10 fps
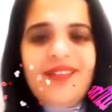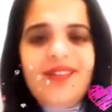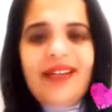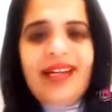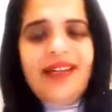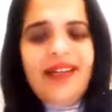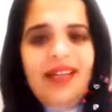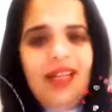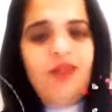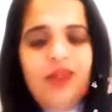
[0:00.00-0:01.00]
Right?
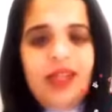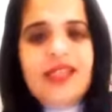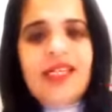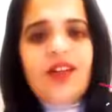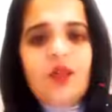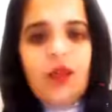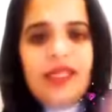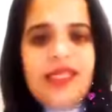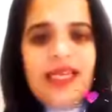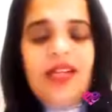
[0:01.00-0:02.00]
If we are saying on
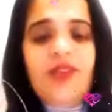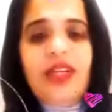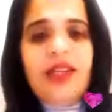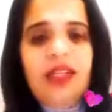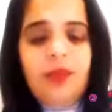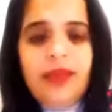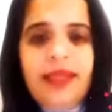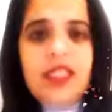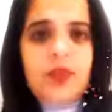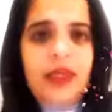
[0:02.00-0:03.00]
one side we are a
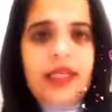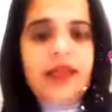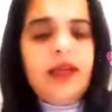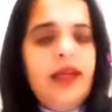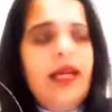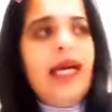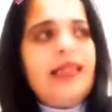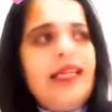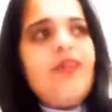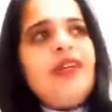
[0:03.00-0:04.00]
limitless being
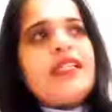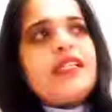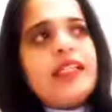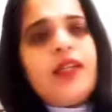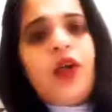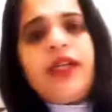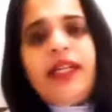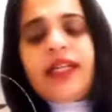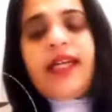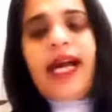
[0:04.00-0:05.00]
and then we are still not
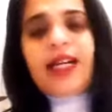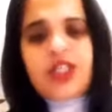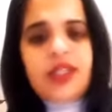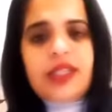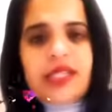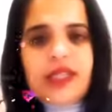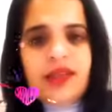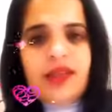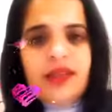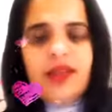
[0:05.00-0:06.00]
taking actions
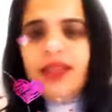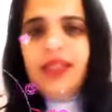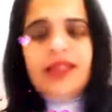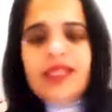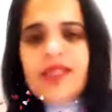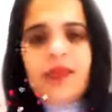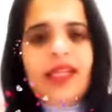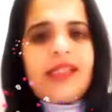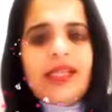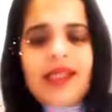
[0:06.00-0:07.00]
it doesn't
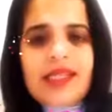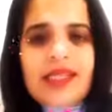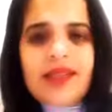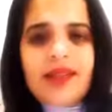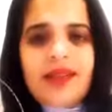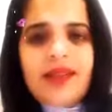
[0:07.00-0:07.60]
make sense.